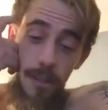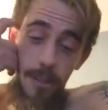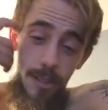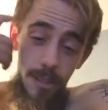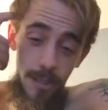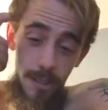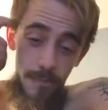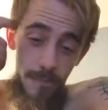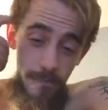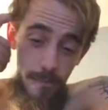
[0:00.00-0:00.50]

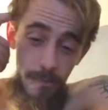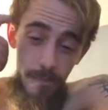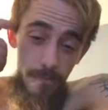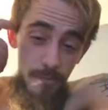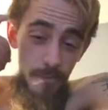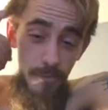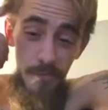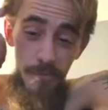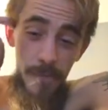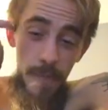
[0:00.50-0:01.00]

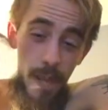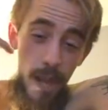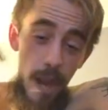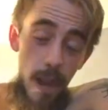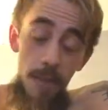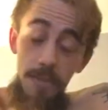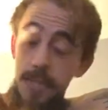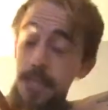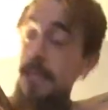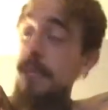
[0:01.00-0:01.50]
because
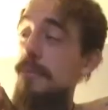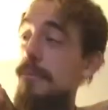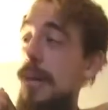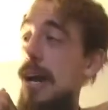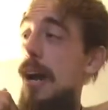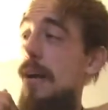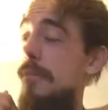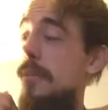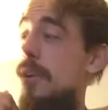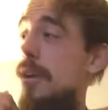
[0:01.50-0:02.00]
I'm still in
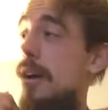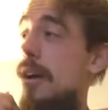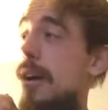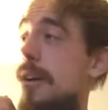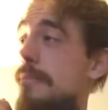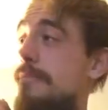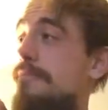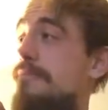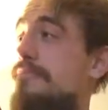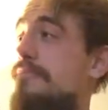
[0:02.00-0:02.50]
Babylon,